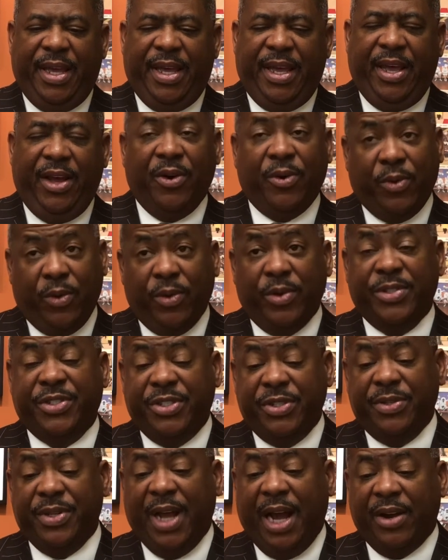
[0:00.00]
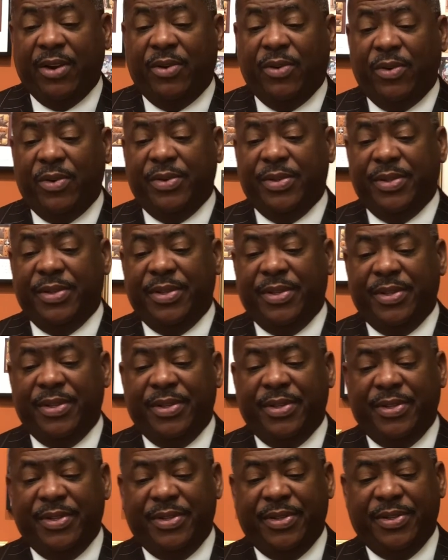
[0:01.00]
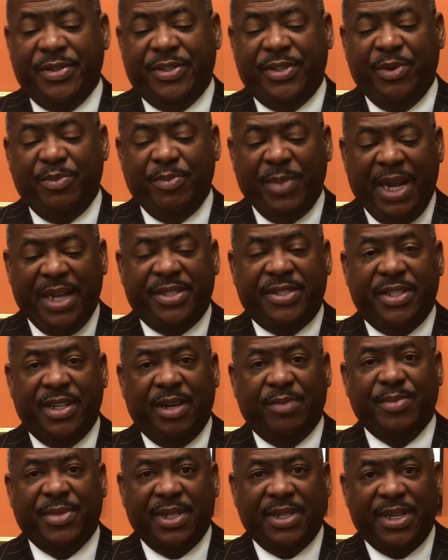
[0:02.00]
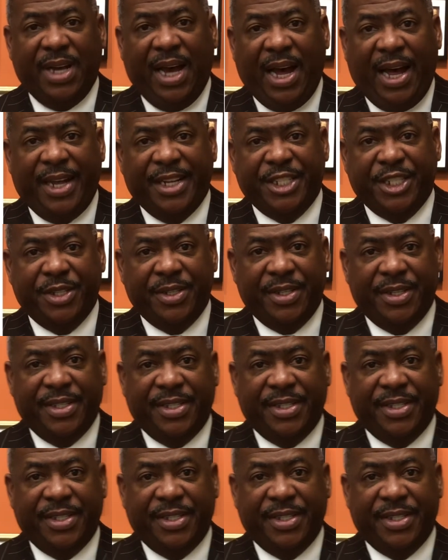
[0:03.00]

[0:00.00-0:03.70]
And of course, you're not going to measure up to God's